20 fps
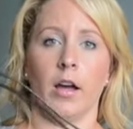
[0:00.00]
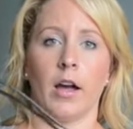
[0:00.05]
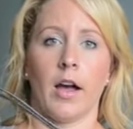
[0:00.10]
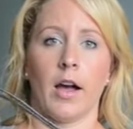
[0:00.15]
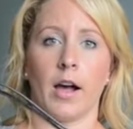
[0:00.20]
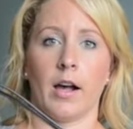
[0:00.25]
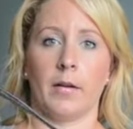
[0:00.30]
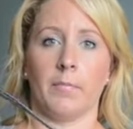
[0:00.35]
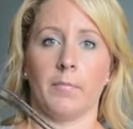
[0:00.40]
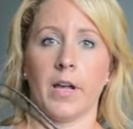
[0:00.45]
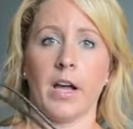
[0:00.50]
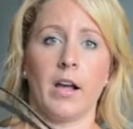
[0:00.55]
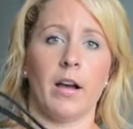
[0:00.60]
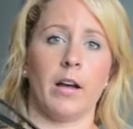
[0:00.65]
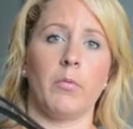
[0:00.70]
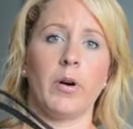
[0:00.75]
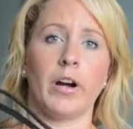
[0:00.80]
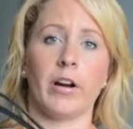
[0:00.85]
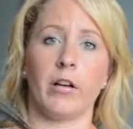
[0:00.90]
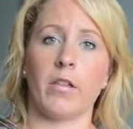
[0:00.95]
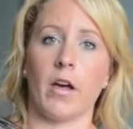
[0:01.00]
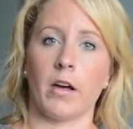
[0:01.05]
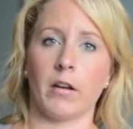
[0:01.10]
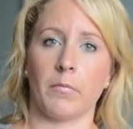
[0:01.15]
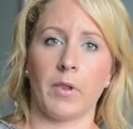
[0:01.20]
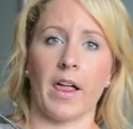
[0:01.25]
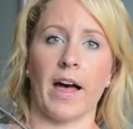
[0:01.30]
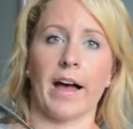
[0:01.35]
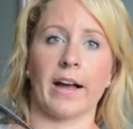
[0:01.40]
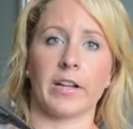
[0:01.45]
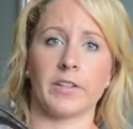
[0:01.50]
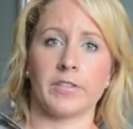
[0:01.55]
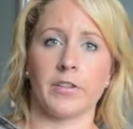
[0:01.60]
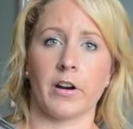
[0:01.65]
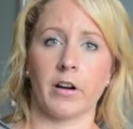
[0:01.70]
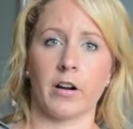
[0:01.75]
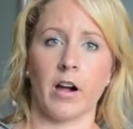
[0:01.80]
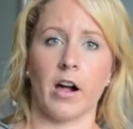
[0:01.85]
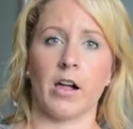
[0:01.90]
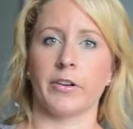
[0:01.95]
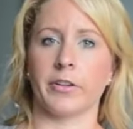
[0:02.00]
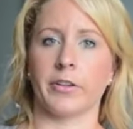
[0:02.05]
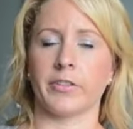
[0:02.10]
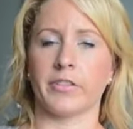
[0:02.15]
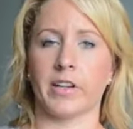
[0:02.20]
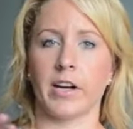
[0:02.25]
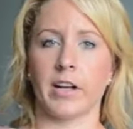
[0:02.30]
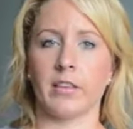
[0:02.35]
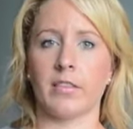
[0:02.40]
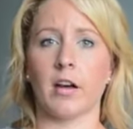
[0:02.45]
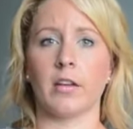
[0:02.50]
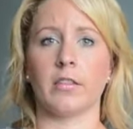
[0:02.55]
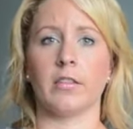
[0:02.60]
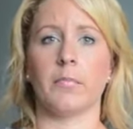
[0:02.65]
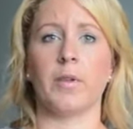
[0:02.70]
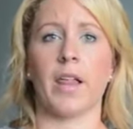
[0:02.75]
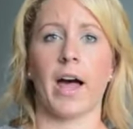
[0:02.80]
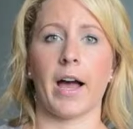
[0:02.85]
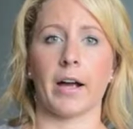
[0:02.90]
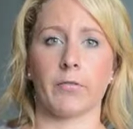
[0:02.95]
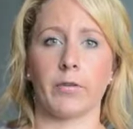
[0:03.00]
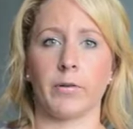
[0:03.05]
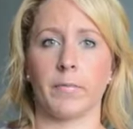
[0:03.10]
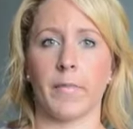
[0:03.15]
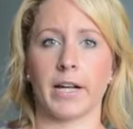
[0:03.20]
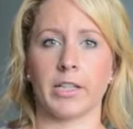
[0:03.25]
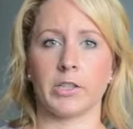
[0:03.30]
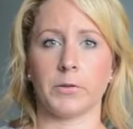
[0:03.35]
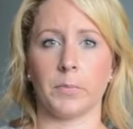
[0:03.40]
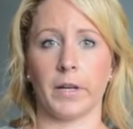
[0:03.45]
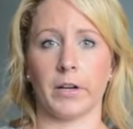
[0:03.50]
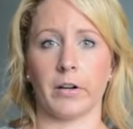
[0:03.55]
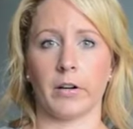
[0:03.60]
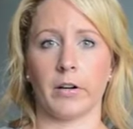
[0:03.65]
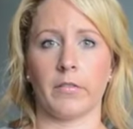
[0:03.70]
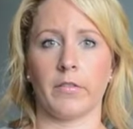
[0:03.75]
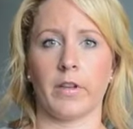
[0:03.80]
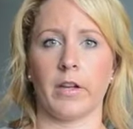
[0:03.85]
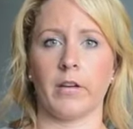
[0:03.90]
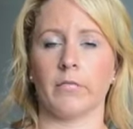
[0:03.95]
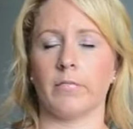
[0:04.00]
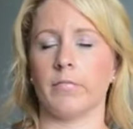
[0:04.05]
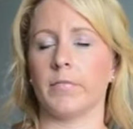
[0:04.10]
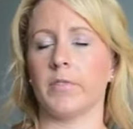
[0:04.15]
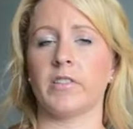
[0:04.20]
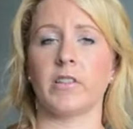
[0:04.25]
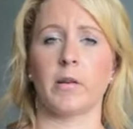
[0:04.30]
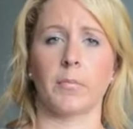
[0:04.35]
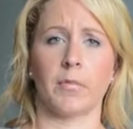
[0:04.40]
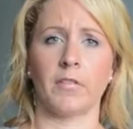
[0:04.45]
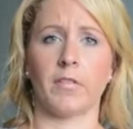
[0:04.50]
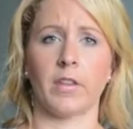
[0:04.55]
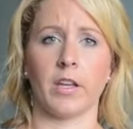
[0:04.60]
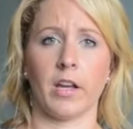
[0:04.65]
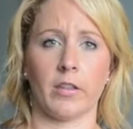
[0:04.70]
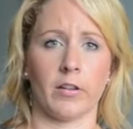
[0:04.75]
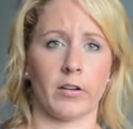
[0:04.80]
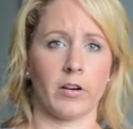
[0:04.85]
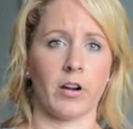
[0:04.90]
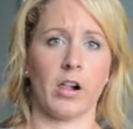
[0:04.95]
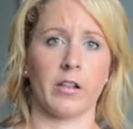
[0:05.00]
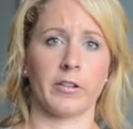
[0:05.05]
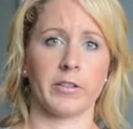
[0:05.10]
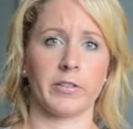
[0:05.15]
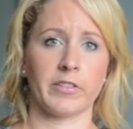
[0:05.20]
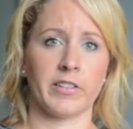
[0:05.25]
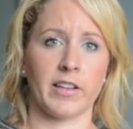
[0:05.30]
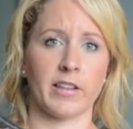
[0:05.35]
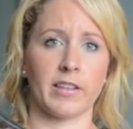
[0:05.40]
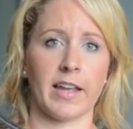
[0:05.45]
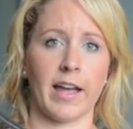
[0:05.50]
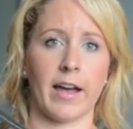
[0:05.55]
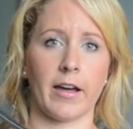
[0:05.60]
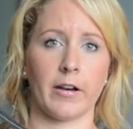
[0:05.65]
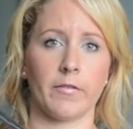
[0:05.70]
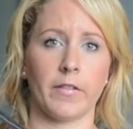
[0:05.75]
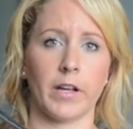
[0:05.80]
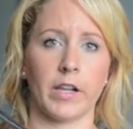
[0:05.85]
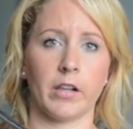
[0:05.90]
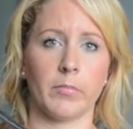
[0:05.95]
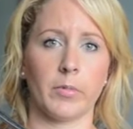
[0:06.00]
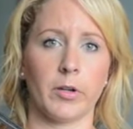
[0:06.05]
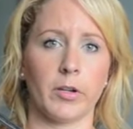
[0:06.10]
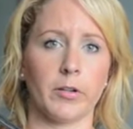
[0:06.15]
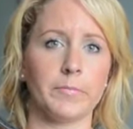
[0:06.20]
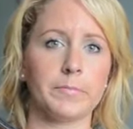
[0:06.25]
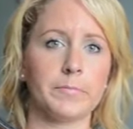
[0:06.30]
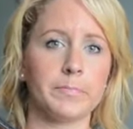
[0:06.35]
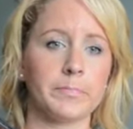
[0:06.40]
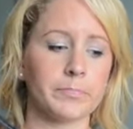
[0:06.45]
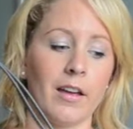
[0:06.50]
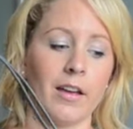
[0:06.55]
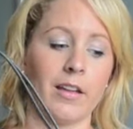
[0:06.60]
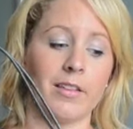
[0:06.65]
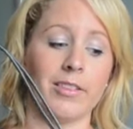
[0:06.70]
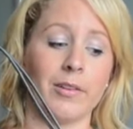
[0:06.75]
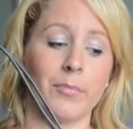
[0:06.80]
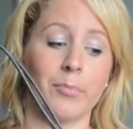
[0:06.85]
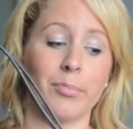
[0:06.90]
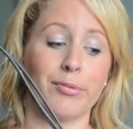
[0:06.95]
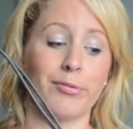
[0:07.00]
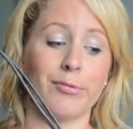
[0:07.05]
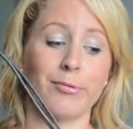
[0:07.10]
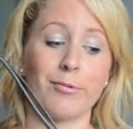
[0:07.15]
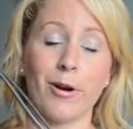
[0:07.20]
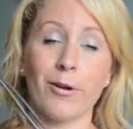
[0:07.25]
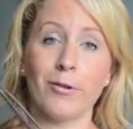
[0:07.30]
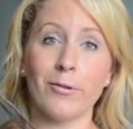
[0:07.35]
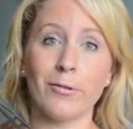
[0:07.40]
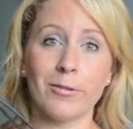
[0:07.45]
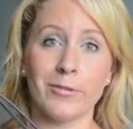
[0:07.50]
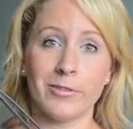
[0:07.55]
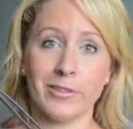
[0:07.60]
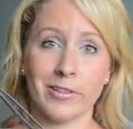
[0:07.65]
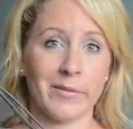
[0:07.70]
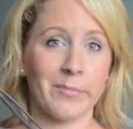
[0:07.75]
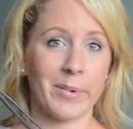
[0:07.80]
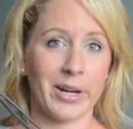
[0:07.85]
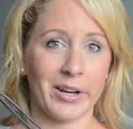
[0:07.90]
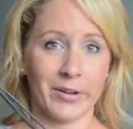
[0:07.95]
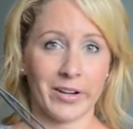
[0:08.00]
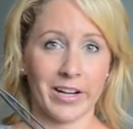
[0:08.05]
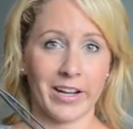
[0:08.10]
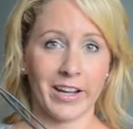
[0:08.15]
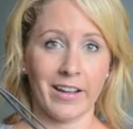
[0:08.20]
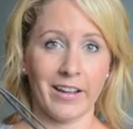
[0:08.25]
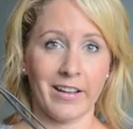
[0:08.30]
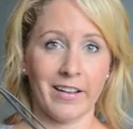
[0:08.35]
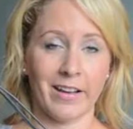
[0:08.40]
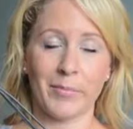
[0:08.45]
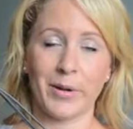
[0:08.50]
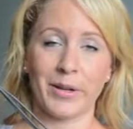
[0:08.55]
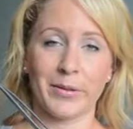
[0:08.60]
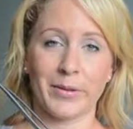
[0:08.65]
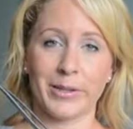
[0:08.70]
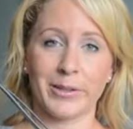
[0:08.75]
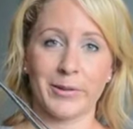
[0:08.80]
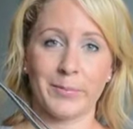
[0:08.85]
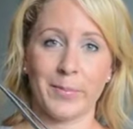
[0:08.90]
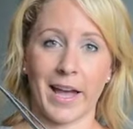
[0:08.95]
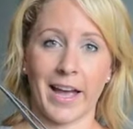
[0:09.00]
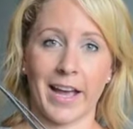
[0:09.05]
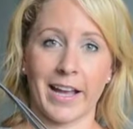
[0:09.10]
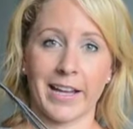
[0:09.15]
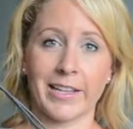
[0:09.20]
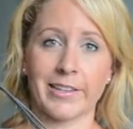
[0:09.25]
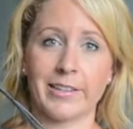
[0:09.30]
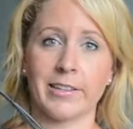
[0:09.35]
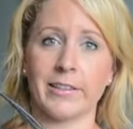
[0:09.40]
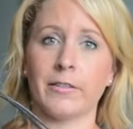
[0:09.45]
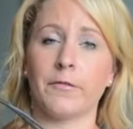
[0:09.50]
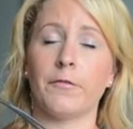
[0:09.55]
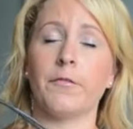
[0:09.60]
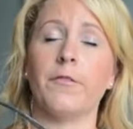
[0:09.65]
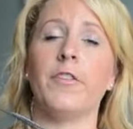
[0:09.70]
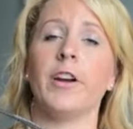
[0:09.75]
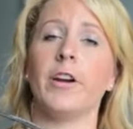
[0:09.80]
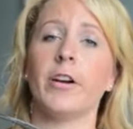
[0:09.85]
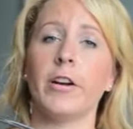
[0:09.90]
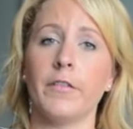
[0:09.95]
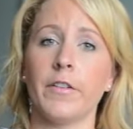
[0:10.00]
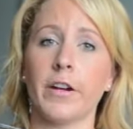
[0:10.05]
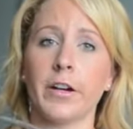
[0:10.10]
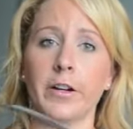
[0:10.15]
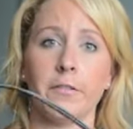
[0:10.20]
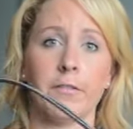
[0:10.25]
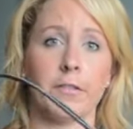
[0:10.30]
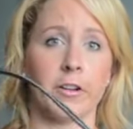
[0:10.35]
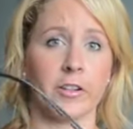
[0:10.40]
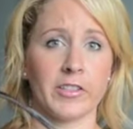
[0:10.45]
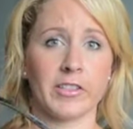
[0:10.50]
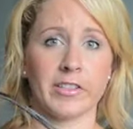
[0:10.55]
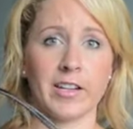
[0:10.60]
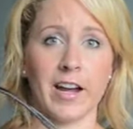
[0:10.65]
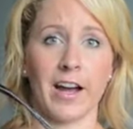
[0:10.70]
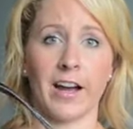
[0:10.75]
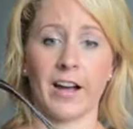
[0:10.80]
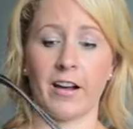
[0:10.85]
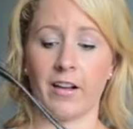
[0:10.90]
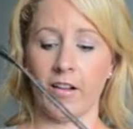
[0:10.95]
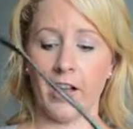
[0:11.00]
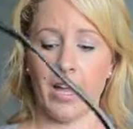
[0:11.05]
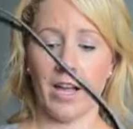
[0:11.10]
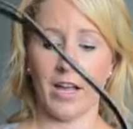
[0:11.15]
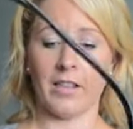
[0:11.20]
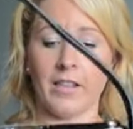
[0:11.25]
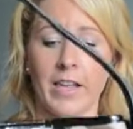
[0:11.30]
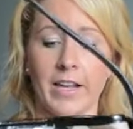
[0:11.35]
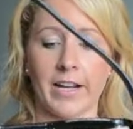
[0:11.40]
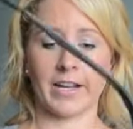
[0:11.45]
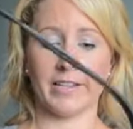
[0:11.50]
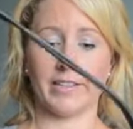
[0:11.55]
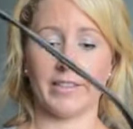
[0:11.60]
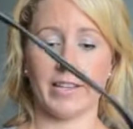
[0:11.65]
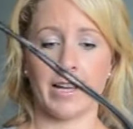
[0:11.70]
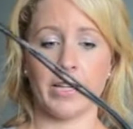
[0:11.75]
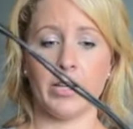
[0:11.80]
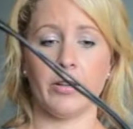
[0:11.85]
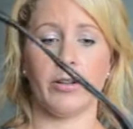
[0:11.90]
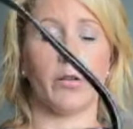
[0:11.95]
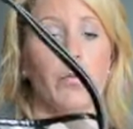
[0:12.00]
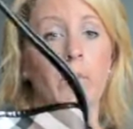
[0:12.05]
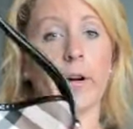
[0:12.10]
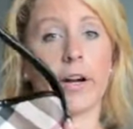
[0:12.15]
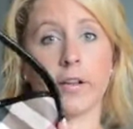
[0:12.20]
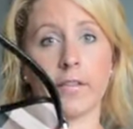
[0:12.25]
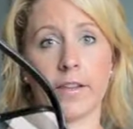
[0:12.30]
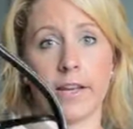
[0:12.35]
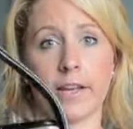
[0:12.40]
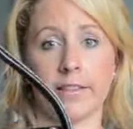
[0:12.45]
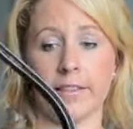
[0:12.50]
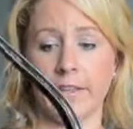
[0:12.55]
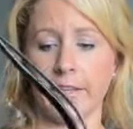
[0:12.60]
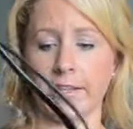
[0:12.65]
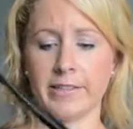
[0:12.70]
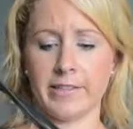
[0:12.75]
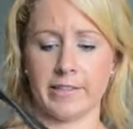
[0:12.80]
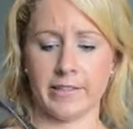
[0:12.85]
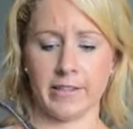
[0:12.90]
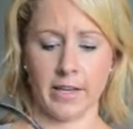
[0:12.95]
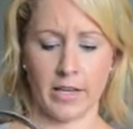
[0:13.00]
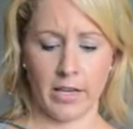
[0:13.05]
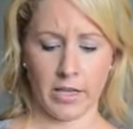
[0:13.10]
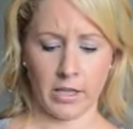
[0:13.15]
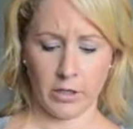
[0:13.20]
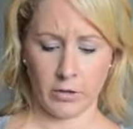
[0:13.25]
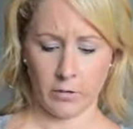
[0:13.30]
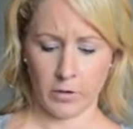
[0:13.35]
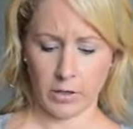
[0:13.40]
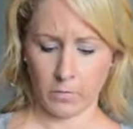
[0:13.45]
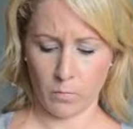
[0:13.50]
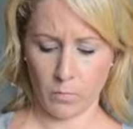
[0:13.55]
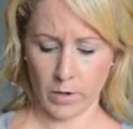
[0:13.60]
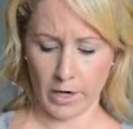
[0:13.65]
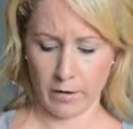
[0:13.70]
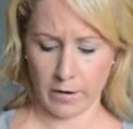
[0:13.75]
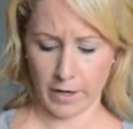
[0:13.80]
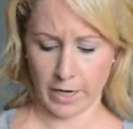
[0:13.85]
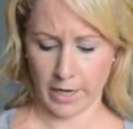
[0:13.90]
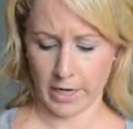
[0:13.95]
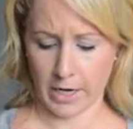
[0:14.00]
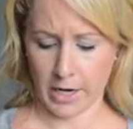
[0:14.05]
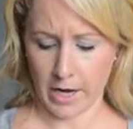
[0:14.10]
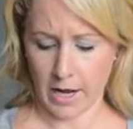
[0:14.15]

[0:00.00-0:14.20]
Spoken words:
I wear a lot of black and dark colors, and I thought the black would match better than some of the other colors that they had available. The pros about this bag, is it's very, very versatile. Like I said, you can wear it like this. You can wear it